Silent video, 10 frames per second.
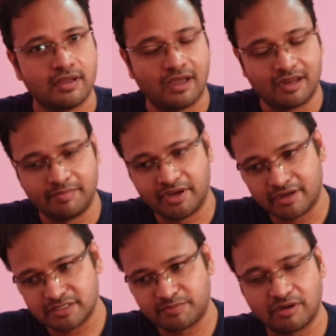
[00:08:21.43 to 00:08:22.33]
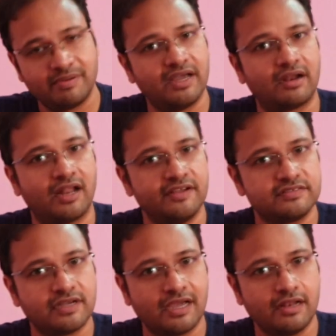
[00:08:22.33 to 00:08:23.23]
And because probably our
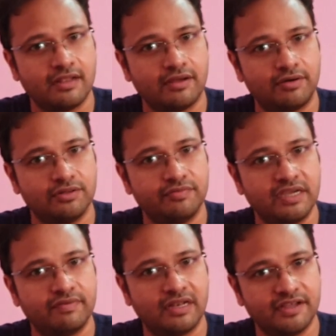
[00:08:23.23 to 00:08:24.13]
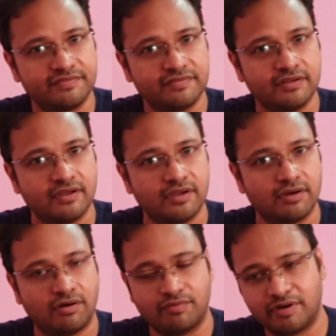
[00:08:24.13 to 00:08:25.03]
lifestyle or the way we live
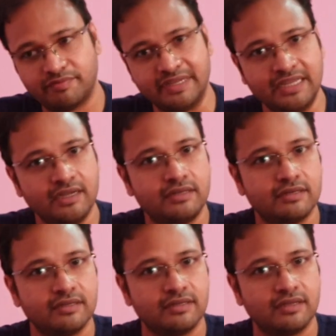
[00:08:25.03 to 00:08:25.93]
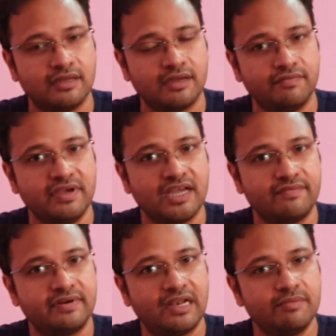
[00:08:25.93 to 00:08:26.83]
or what we eat, we
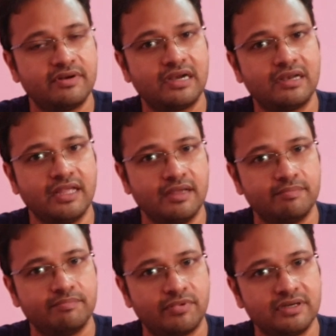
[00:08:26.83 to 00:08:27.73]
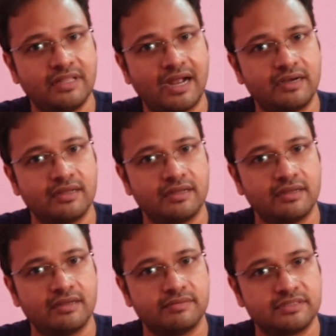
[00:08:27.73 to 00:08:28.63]
have deliberately put that
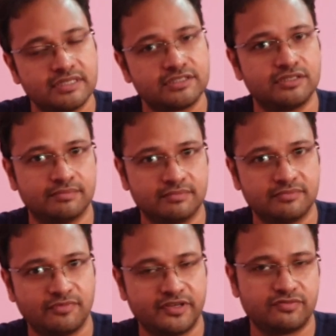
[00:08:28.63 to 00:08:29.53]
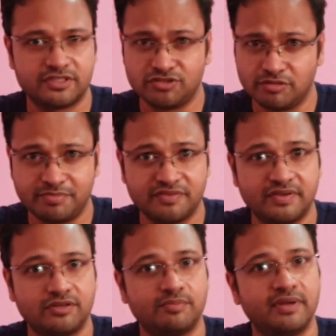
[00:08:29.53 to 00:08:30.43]
system, which was so
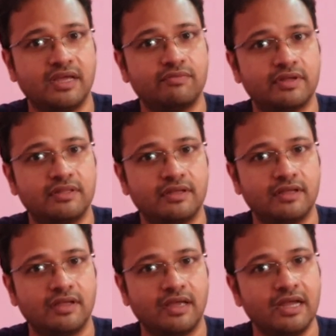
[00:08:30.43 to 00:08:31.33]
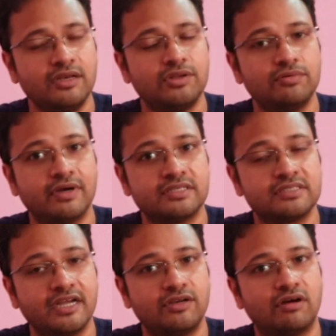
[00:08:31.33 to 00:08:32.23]
perfect to begin with, into a
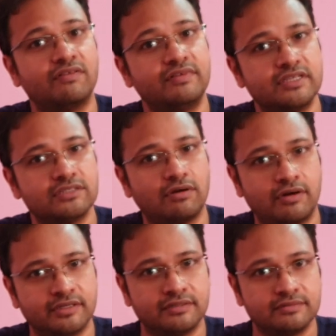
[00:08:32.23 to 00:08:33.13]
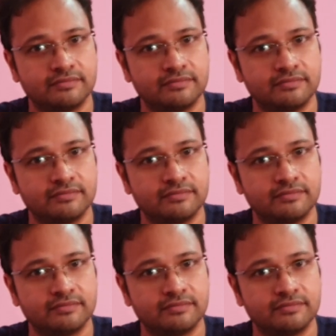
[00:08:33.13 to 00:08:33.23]
state of disorder.